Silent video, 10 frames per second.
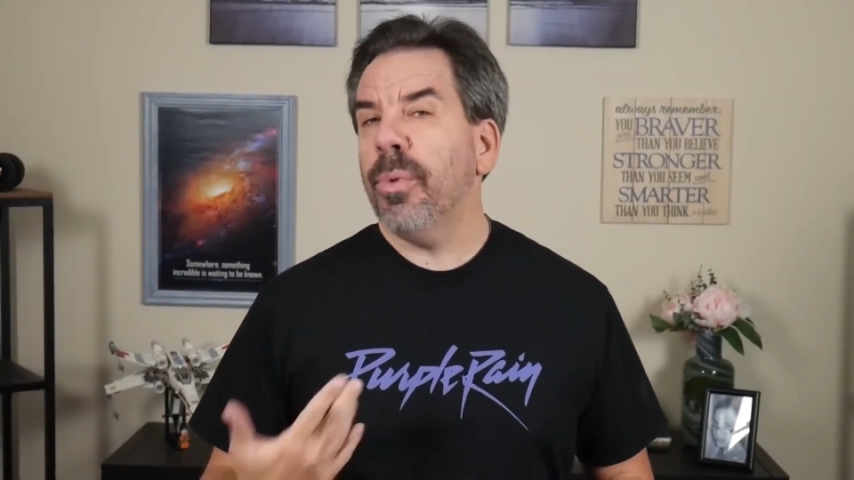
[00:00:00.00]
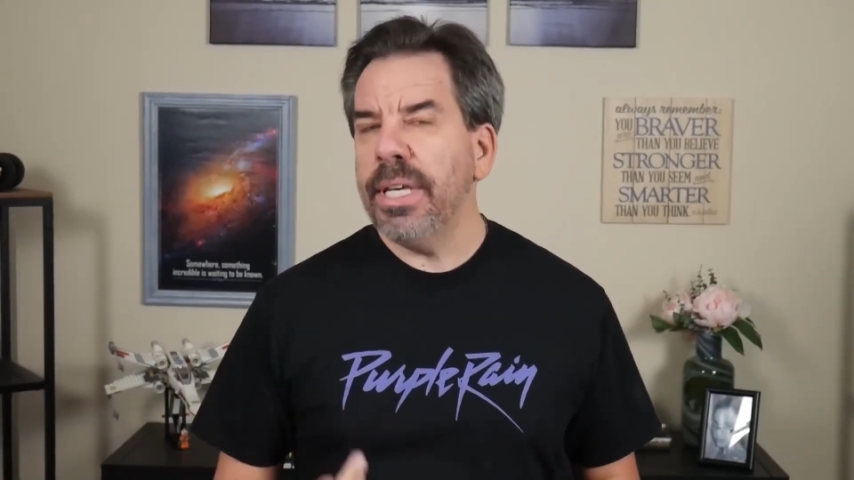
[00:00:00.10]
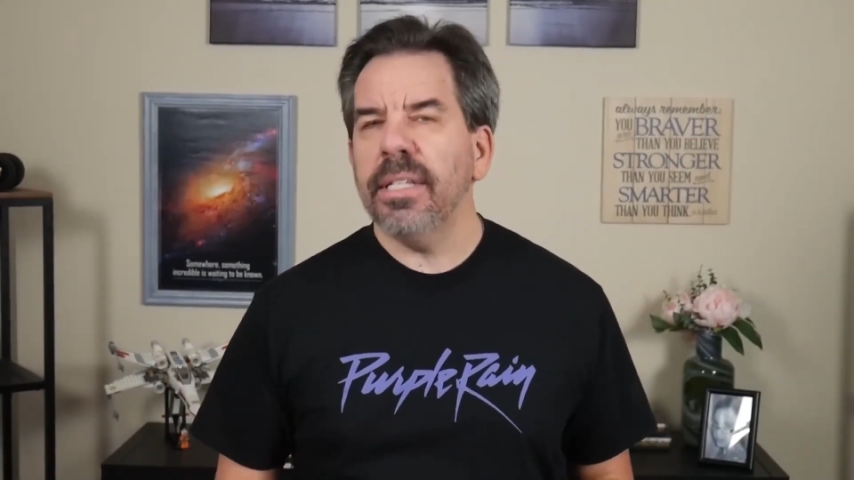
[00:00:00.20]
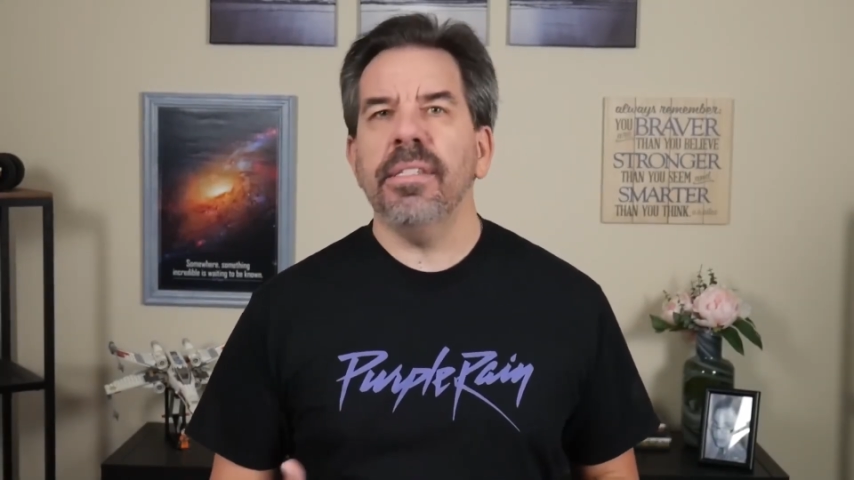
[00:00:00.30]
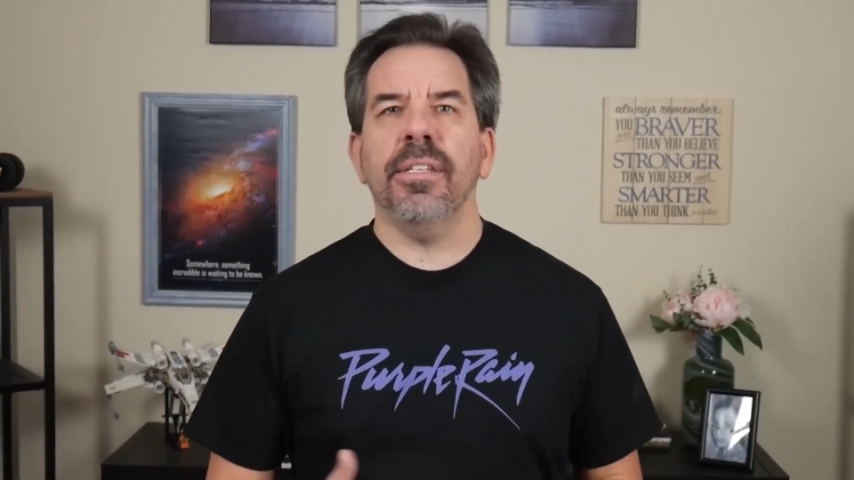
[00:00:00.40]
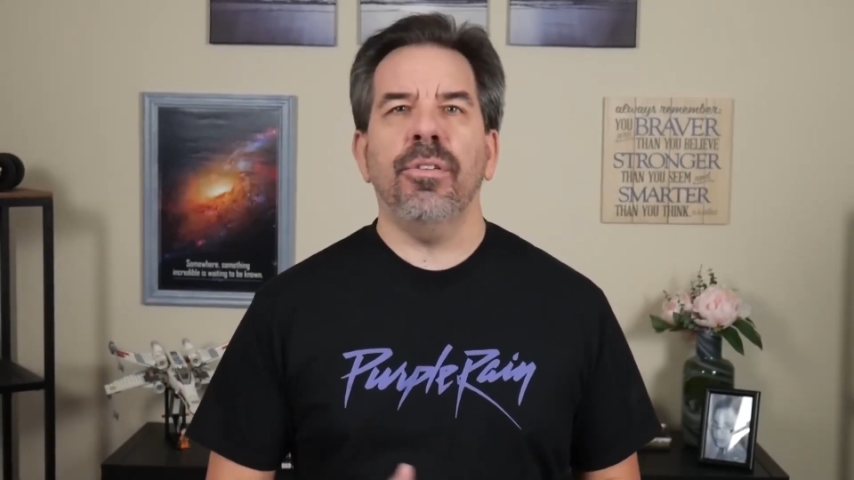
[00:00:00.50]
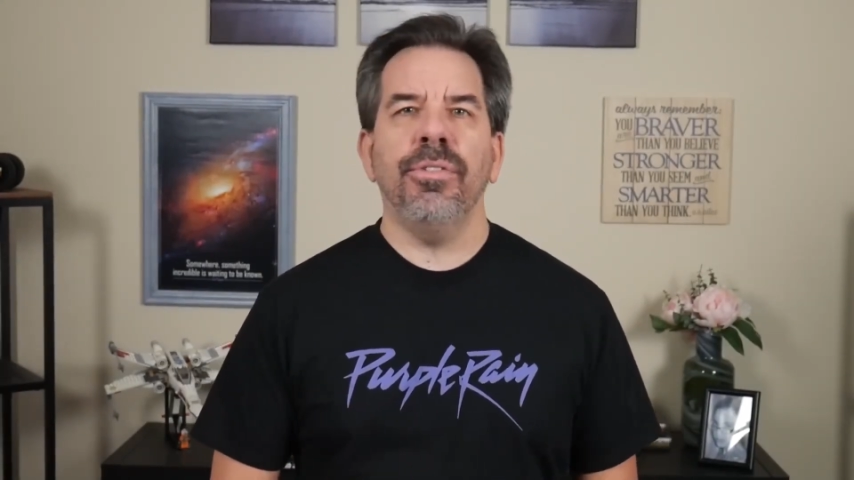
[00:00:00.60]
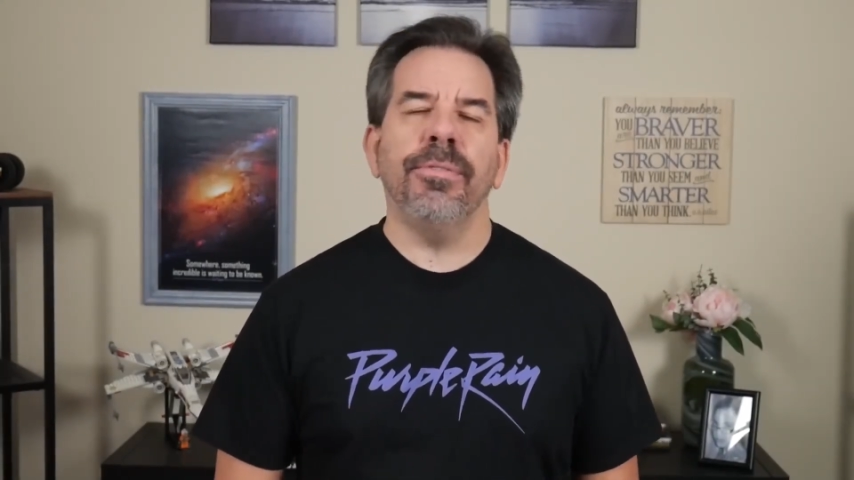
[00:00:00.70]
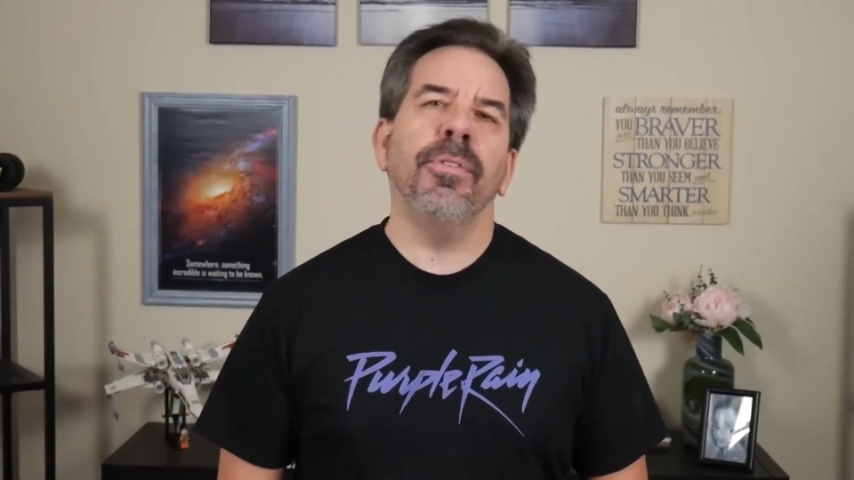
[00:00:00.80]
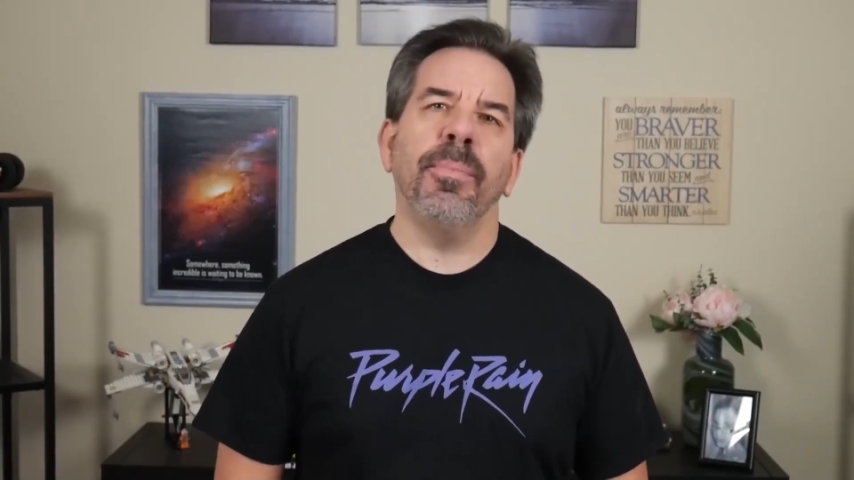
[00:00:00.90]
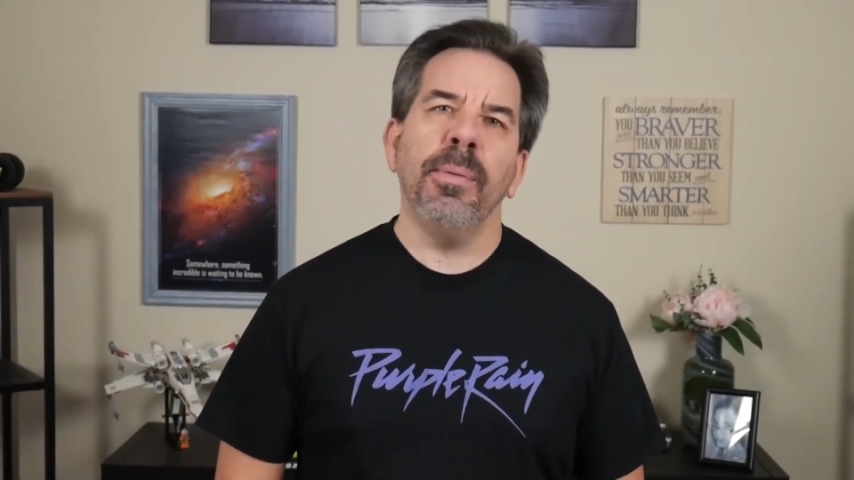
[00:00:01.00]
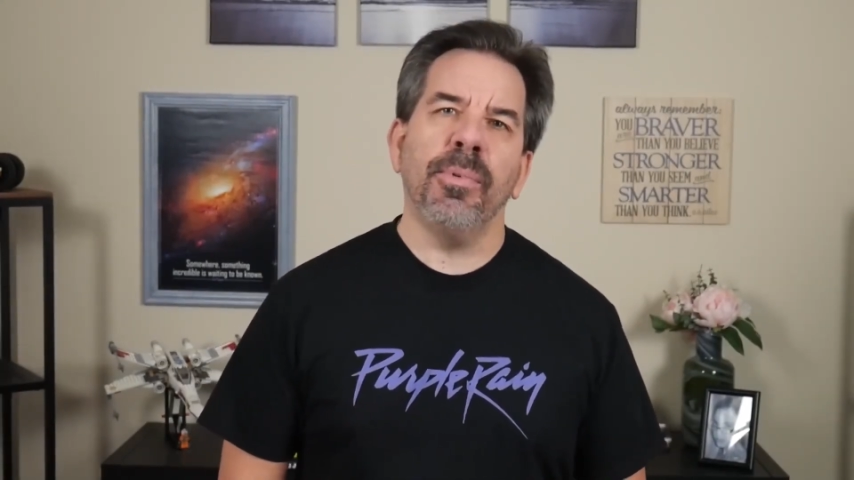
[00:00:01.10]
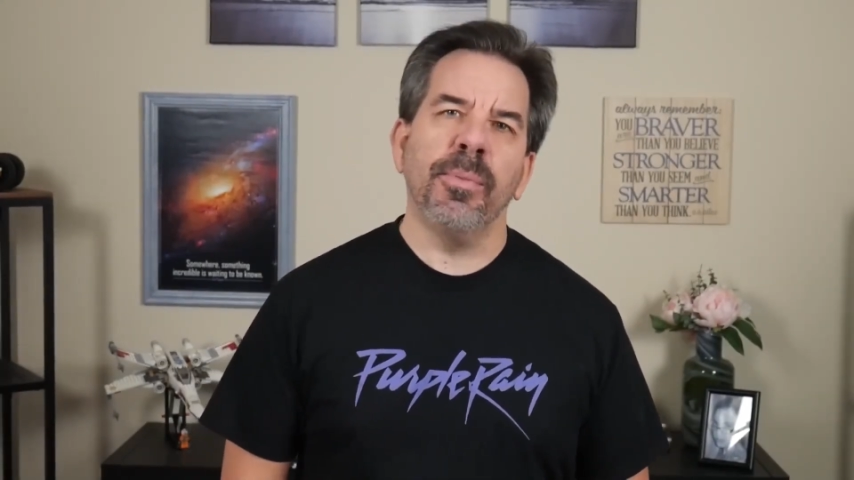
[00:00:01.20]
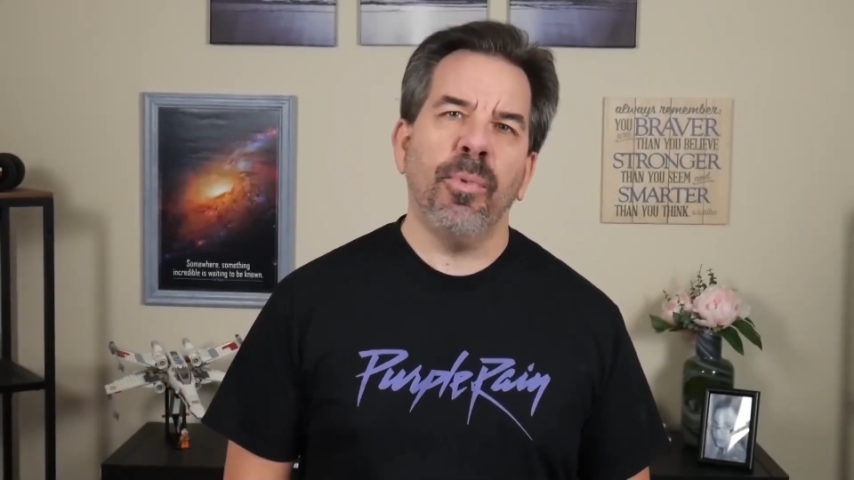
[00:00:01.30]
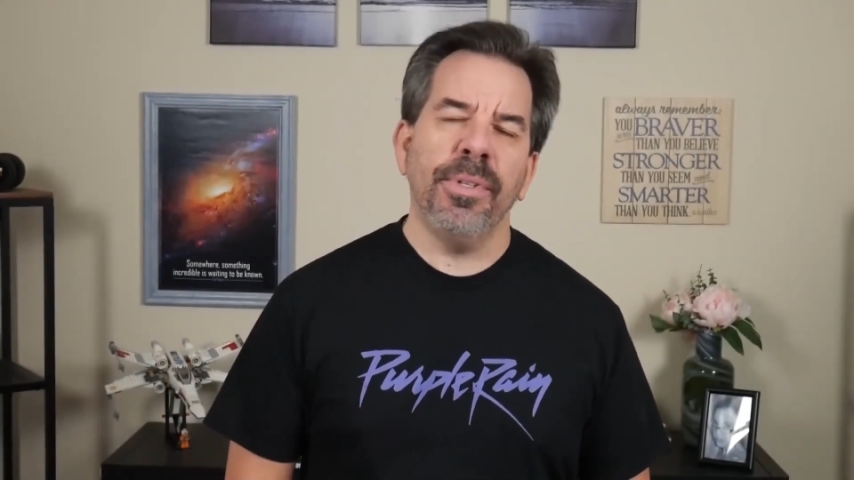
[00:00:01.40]
reconsider different
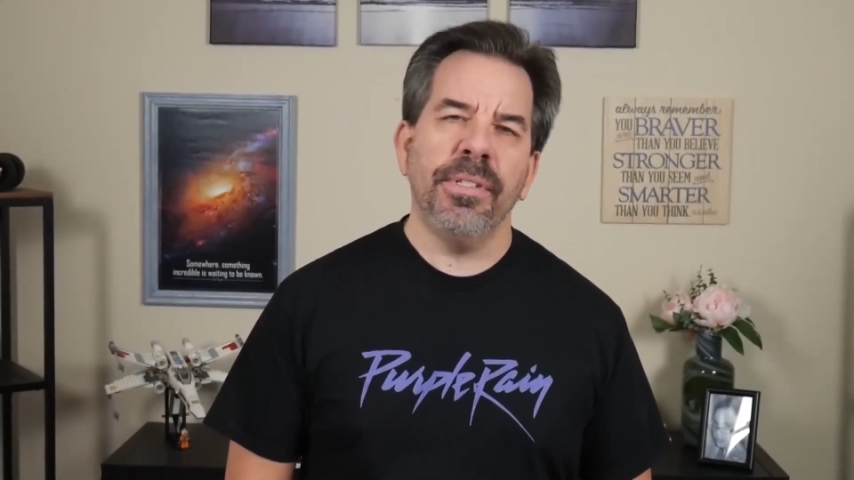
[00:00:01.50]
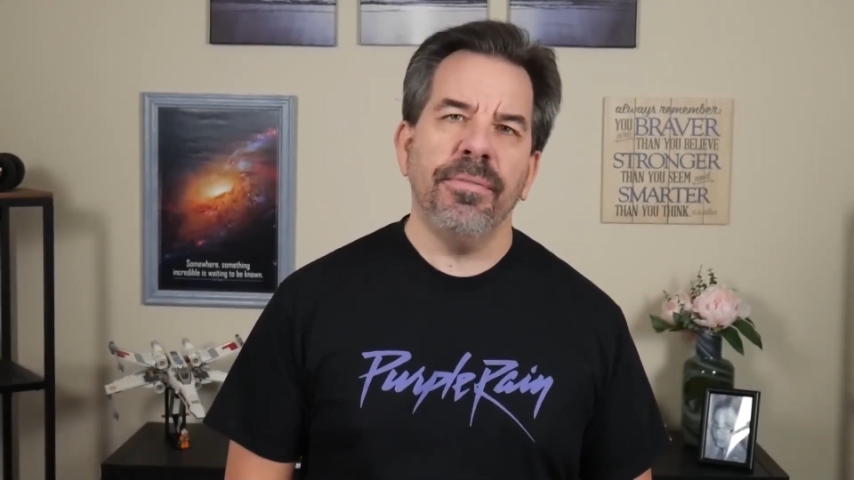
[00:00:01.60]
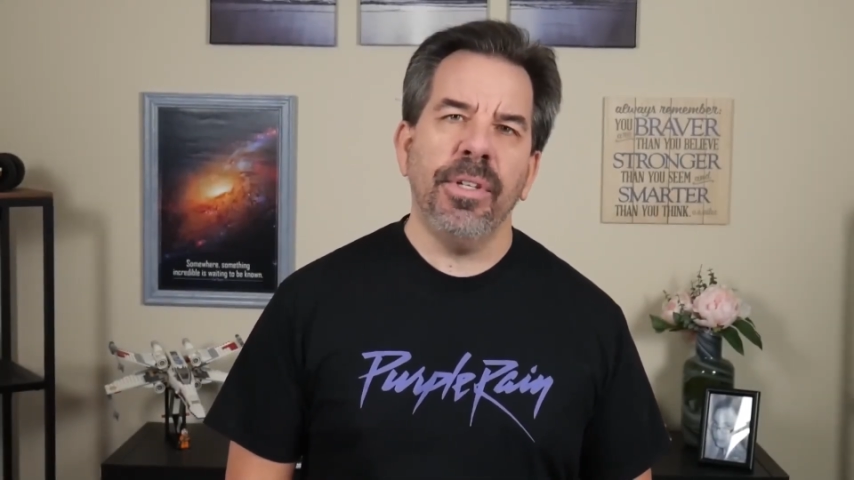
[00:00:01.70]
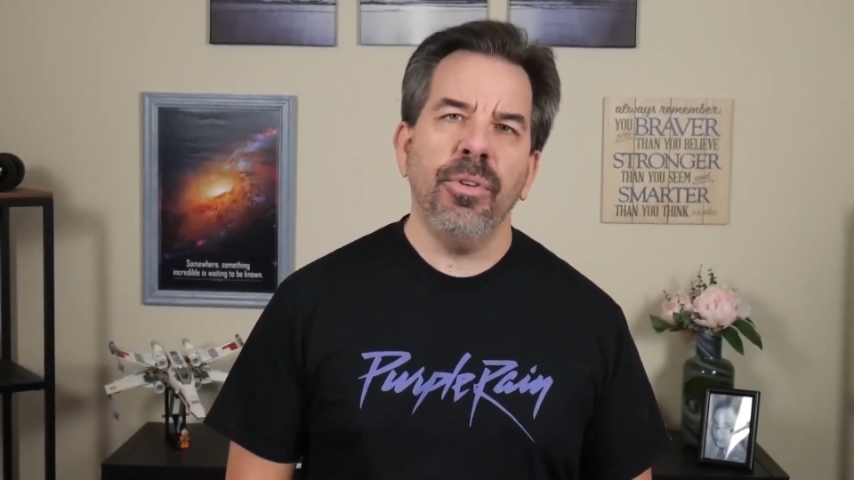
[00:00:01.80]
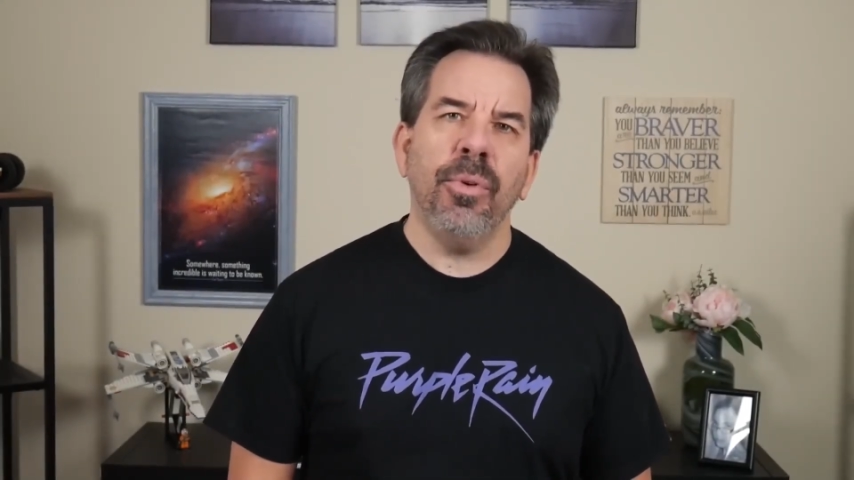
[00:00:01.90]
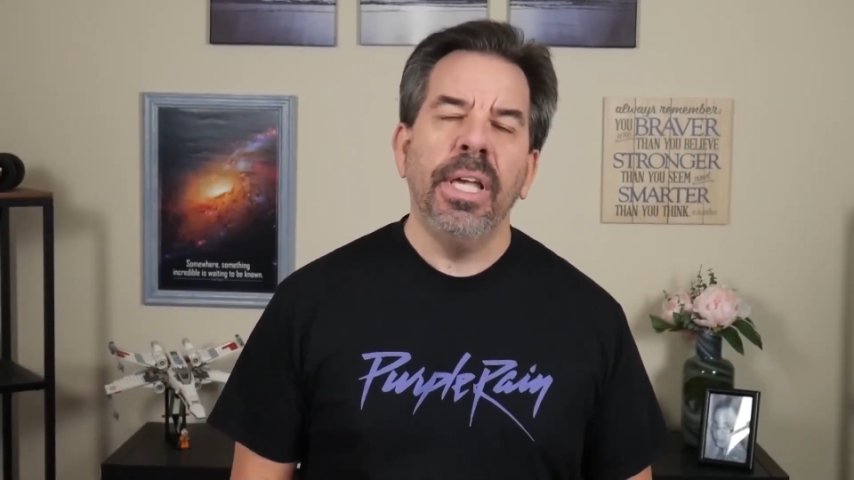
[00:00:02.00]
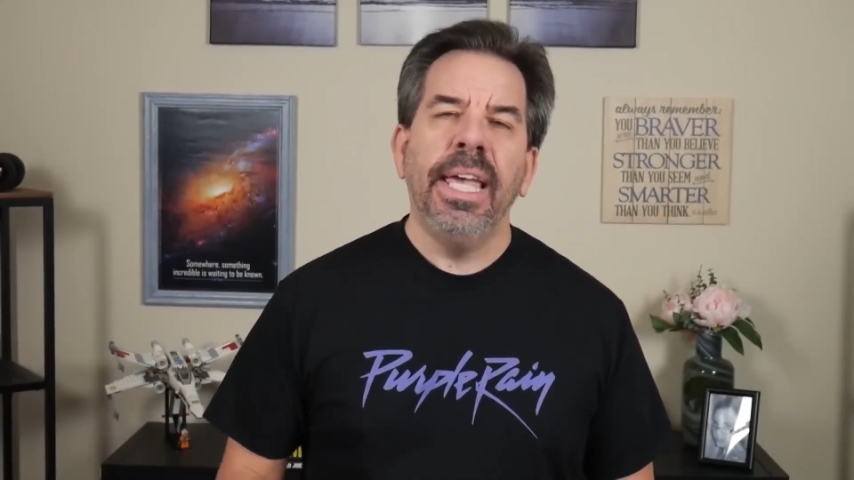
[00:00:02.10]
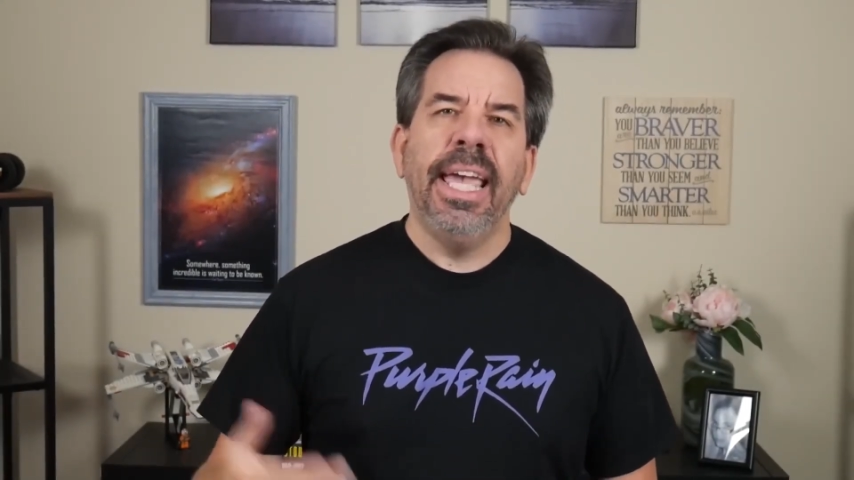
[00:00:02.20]
people's points of view